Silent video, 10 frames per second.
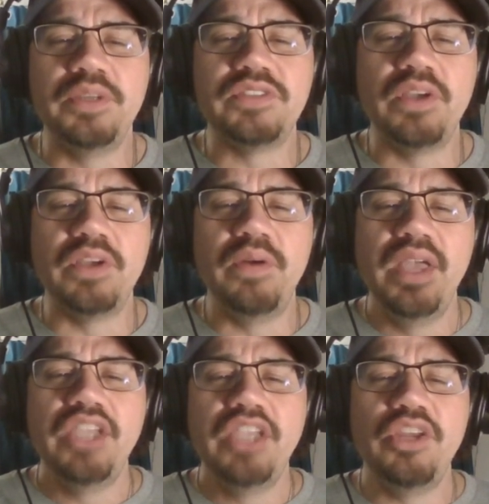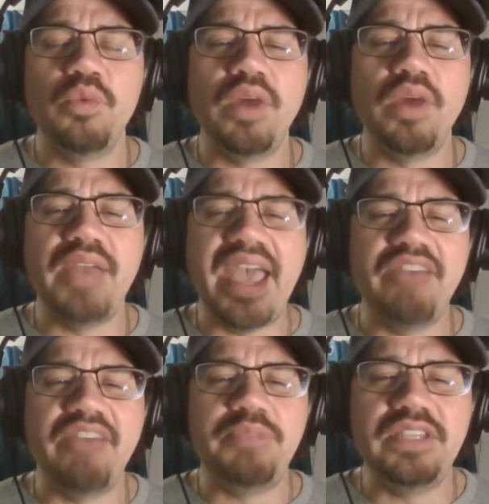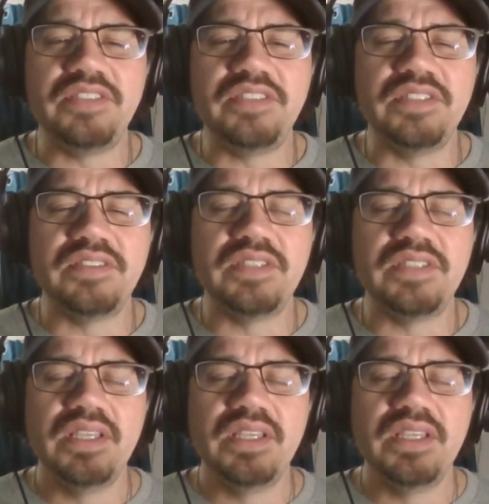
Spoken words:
So you don't want to have pieces.